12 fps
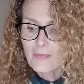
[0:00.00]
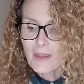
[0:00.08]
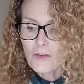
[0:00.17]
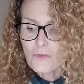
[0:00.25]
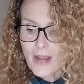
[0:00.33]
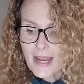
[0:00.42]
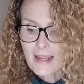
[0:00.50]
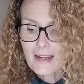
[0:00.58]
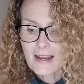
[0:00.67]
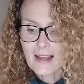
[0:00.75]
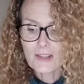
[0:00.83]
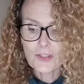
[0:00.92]

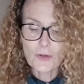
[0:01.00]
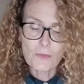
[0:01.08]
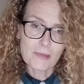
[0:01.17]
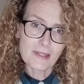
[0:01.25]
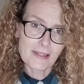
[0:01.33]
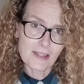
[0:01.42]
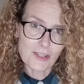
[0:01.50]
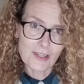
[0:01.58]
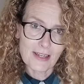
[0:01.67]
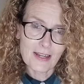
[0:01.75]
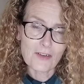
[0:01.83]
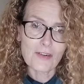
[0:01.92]
Recognize your
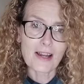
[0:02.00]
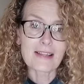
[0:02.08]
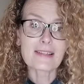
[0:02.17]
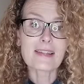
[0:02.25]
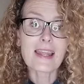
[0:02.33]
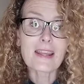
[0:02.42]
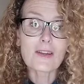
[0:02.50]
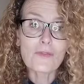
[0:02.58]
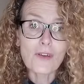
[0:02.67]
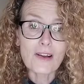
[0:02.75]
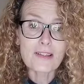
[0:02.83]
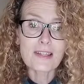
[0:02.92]
position in Christ. Take
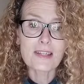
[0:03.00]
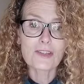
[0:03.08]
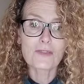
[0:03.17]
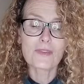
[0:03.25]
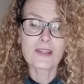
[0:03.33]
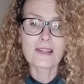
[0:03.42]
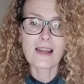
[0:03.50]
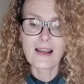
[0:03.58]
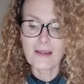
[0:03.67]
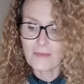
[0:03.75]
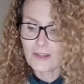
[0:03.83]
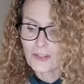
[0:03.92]
advantage of the
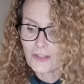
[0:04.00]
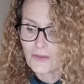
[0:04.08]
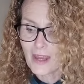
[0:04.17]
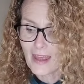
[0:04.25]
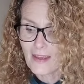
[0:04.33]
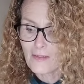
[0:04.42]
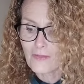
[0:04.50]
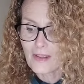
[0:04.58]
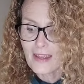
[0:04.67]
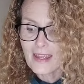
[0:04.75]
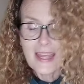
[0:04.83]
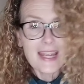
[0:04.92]
time that you have.
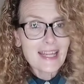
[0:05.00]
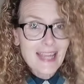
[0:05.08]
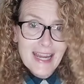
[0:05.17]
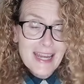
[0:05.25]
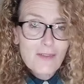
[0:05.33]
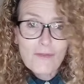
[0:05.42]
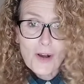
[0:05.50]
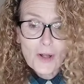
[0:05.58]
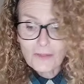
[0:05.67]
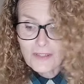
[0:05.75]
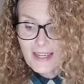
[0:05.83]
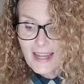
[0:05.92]
Get
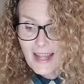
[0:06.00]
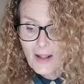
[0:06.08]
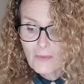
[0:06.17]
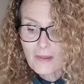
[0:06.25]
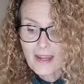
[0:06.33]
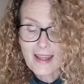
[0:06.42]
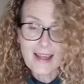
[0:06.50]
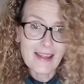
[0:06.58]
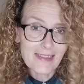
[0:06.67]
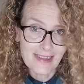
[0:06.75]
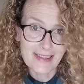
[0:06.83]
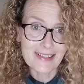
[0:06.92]
involved in helping
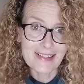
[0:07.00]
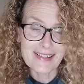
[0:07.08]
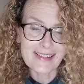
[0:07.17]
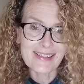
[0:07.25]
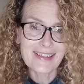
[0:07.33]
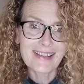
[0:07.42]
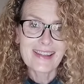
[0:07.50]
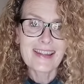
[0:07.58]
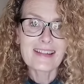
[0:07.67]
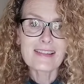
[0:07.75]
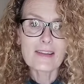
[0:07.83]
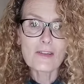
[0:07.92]
others.
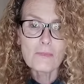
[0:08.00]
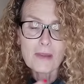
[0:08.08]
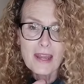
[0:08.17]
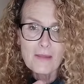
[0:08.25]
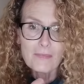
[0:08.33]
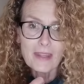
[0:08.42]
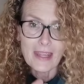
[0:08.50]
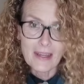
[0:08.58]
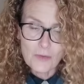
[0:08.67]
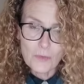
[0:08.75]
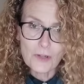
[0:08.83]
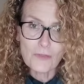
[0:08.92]
Instead of being
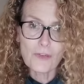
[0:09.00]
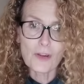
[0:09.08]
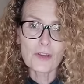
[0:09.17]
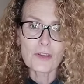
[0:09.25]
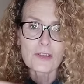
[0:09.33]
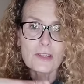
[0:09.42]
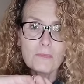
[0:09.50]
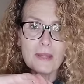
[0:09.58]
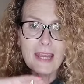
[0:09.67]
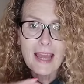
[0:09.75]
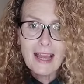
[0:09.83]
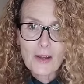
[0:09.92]
inward focused,
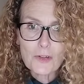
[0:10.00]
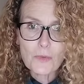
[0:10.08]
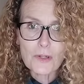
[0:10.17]
be outward